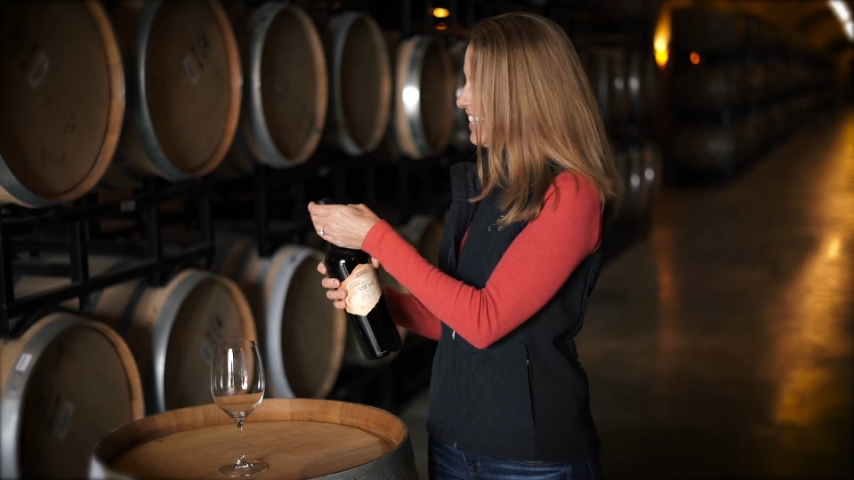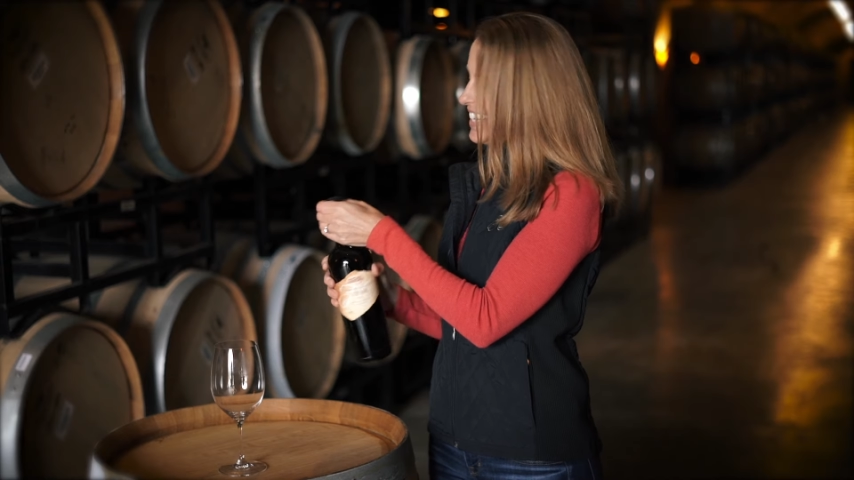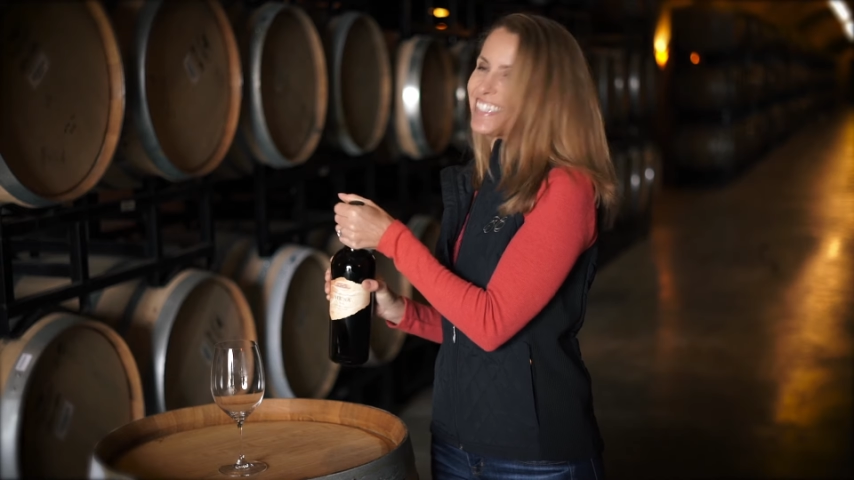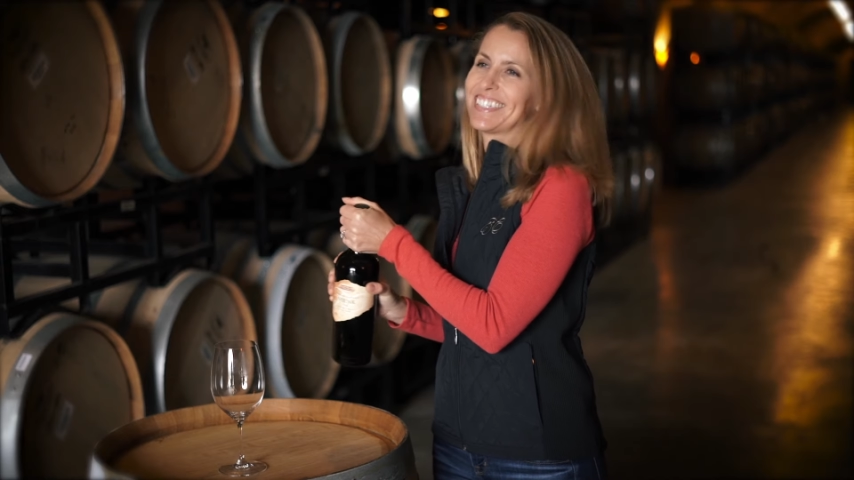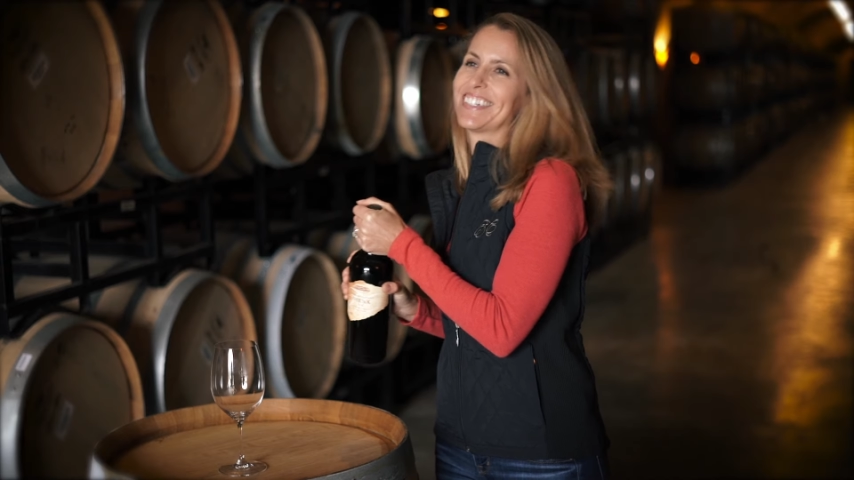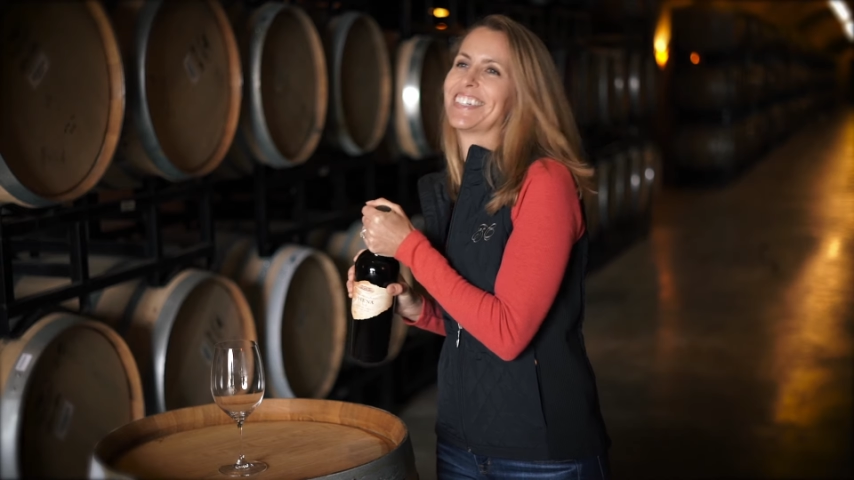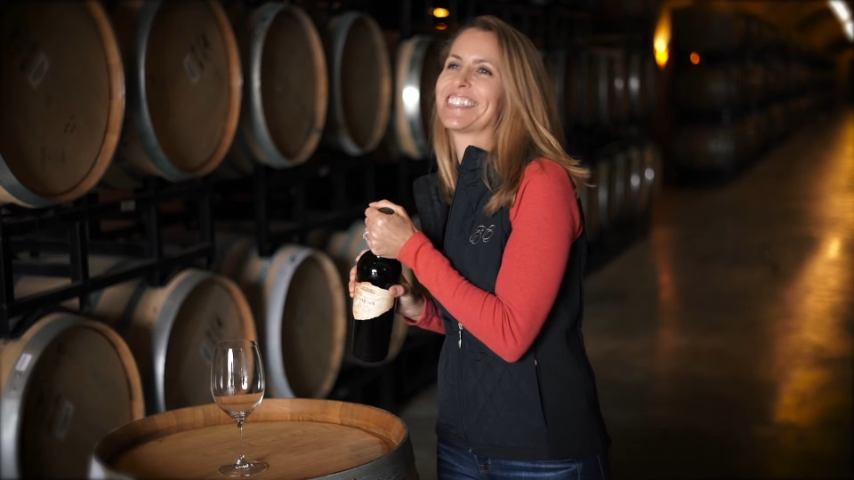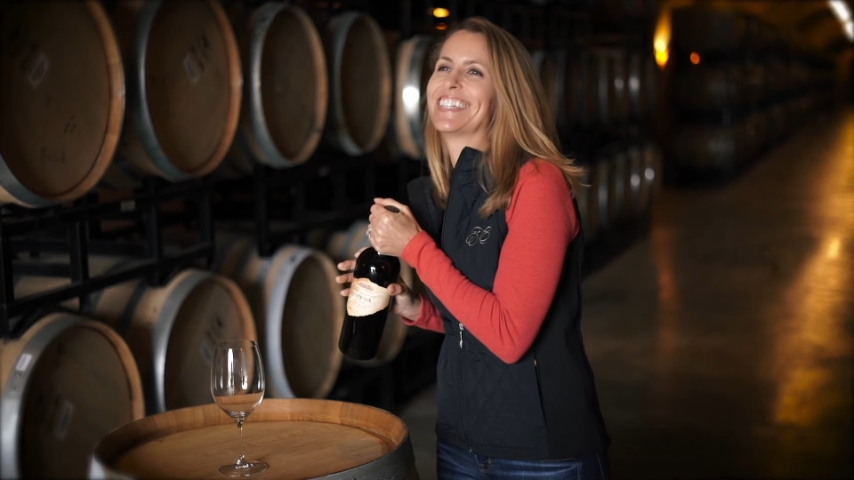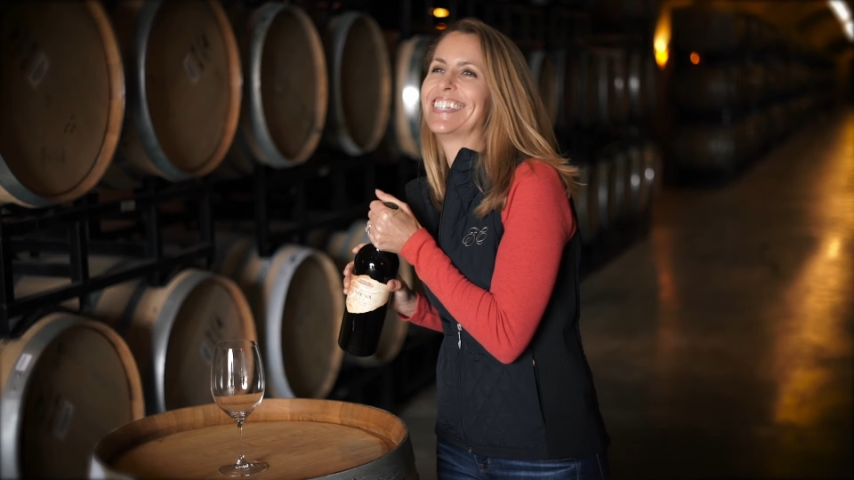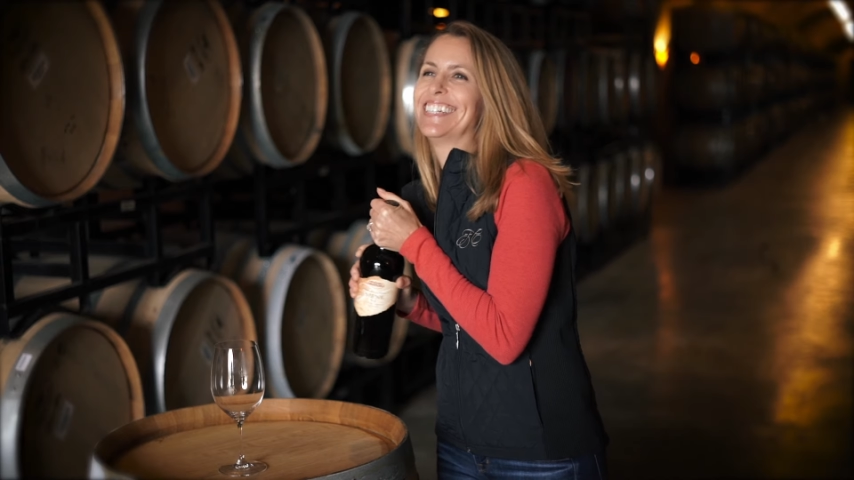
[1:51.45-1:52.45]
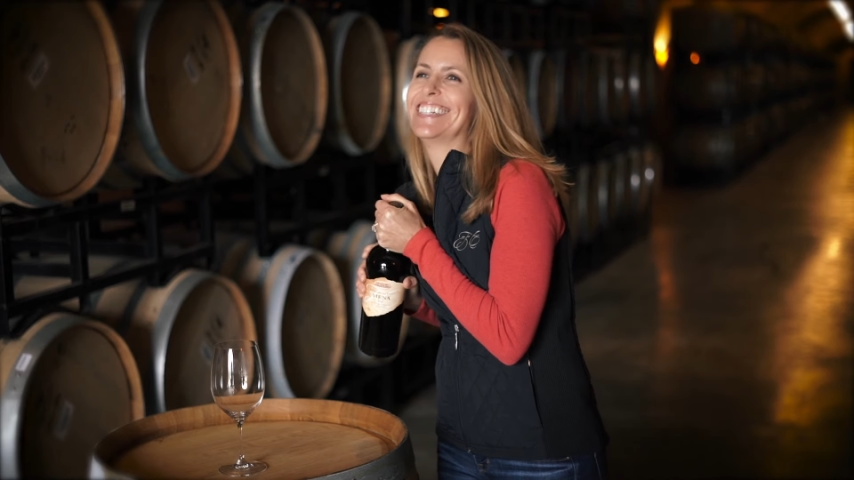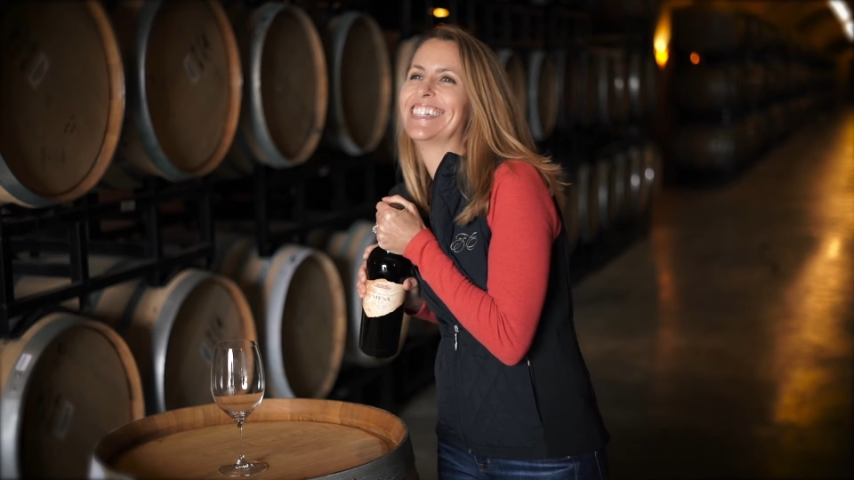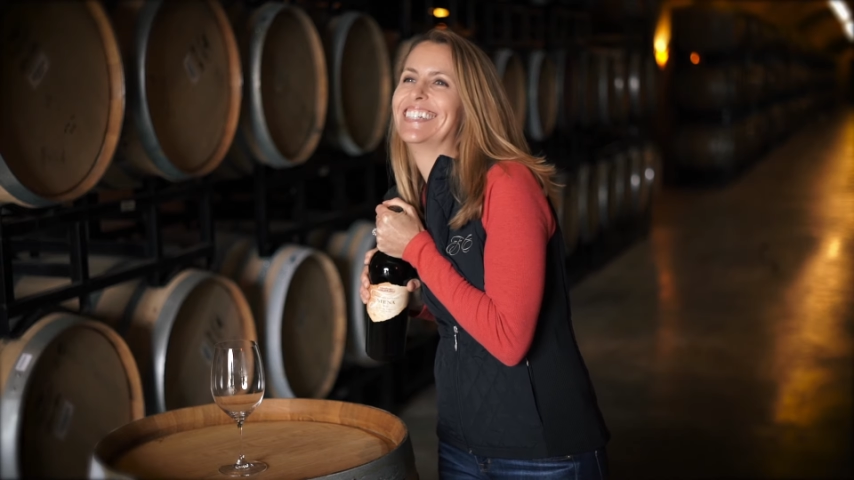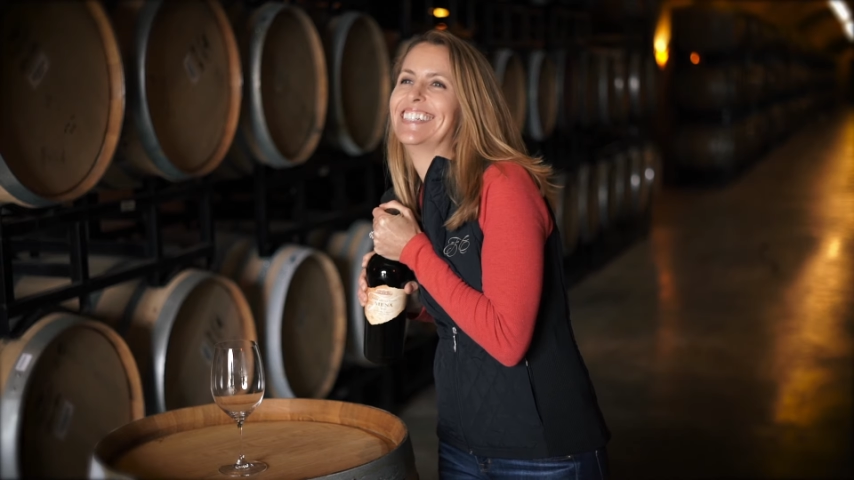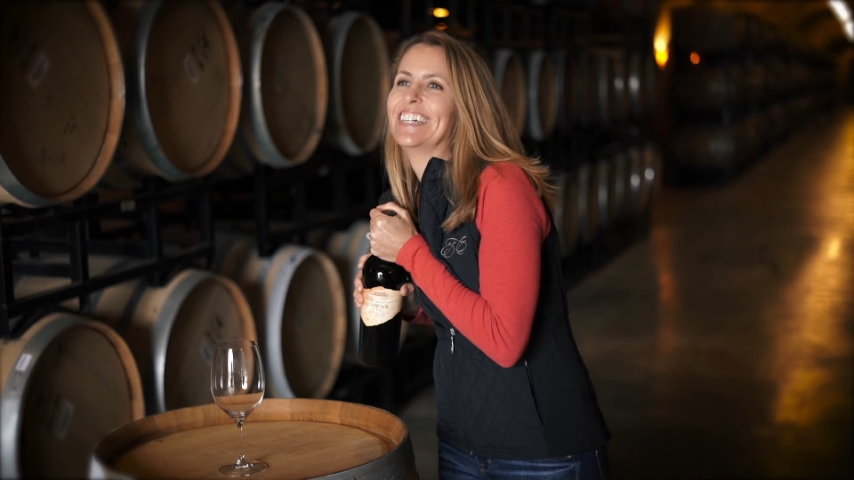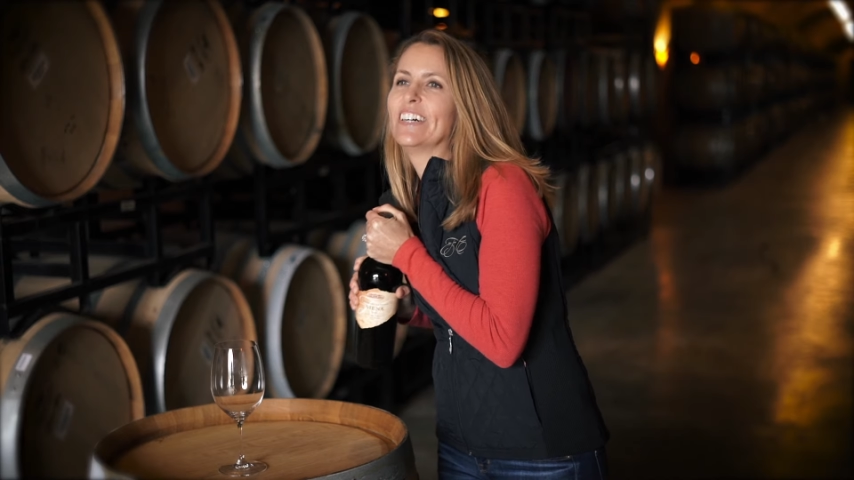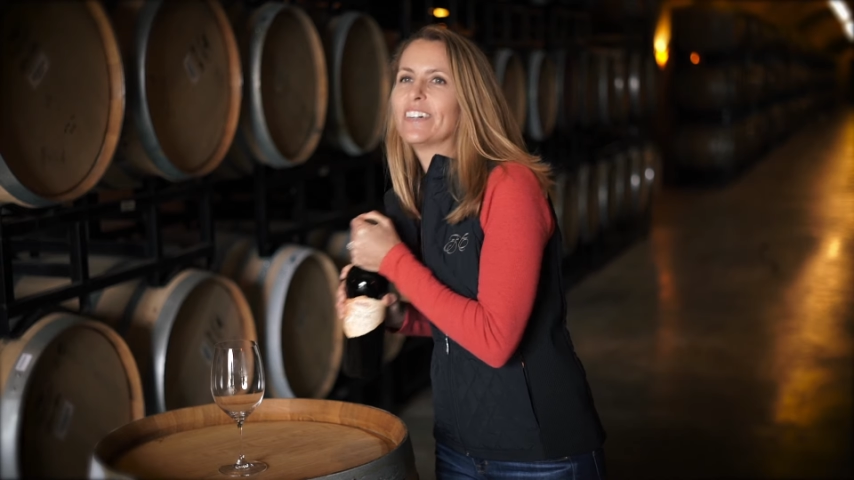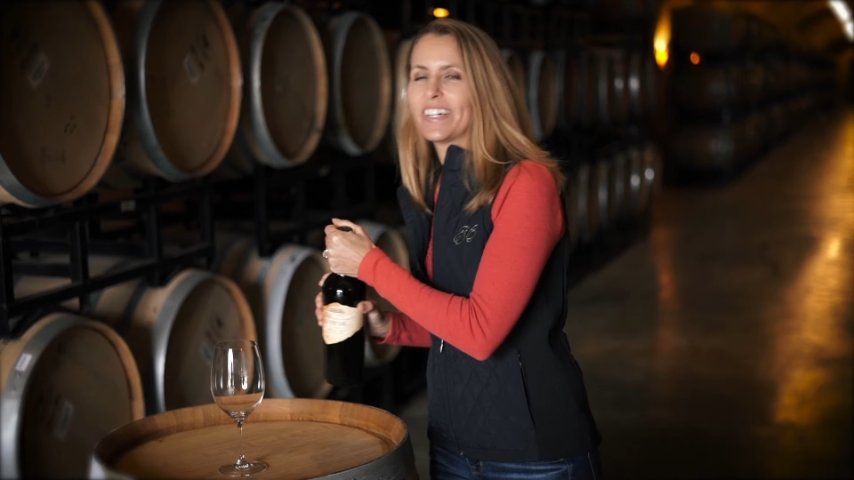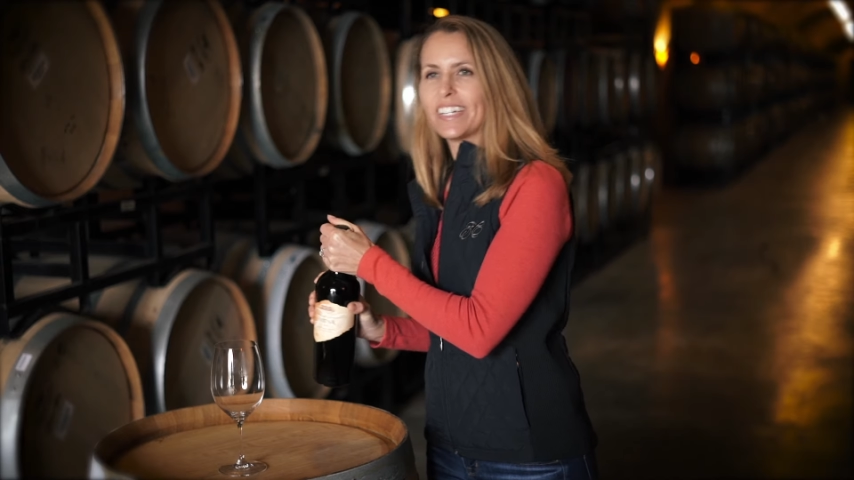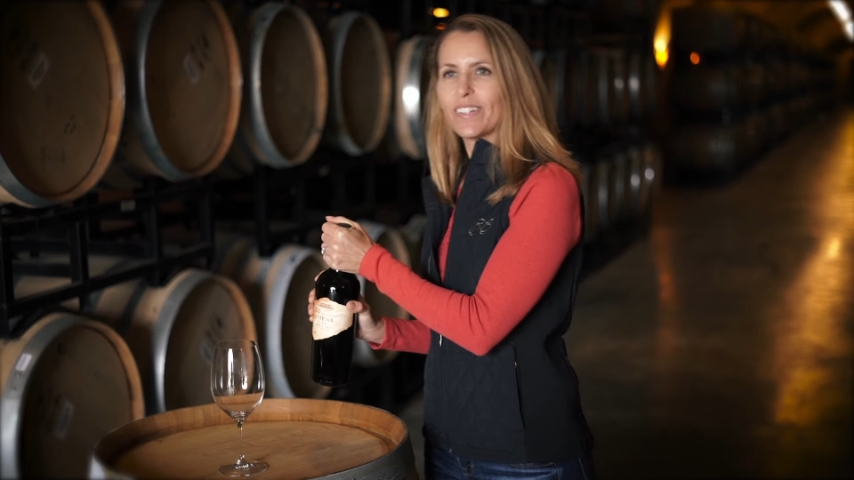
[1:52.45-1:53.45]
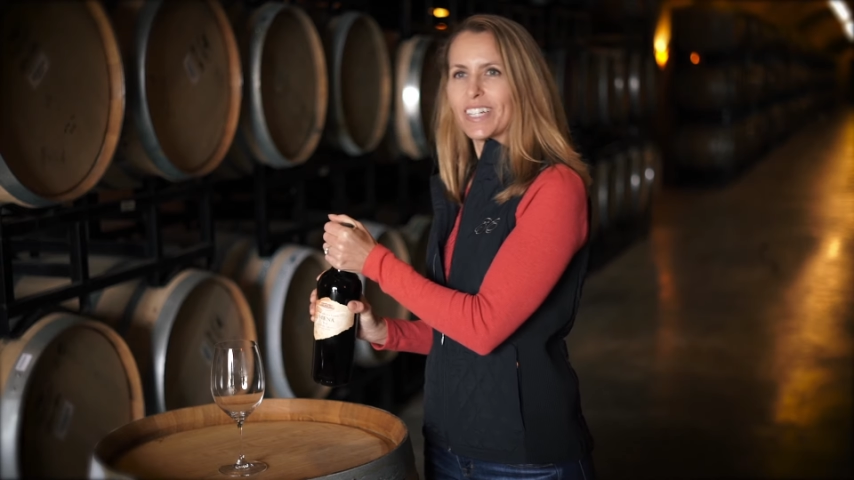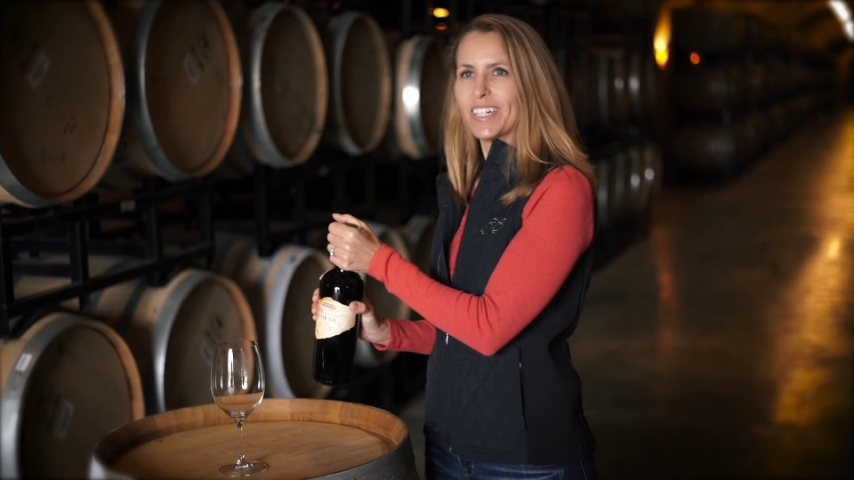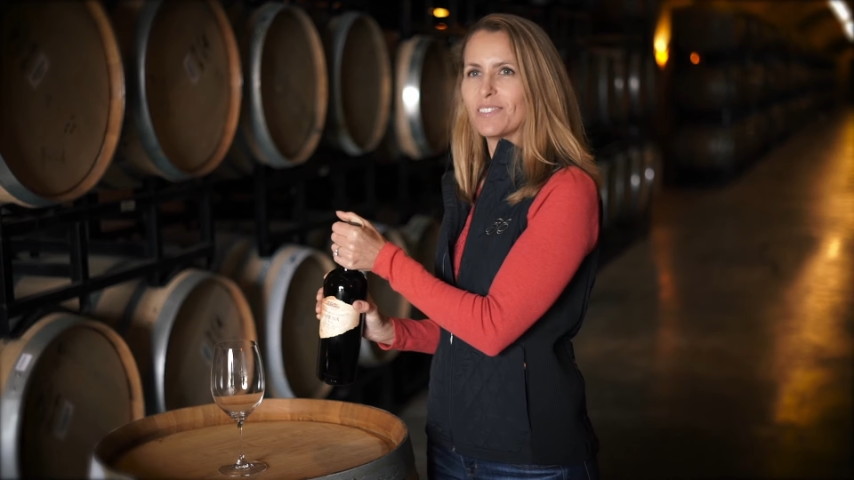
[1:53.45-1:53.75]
I seriously. All right, here we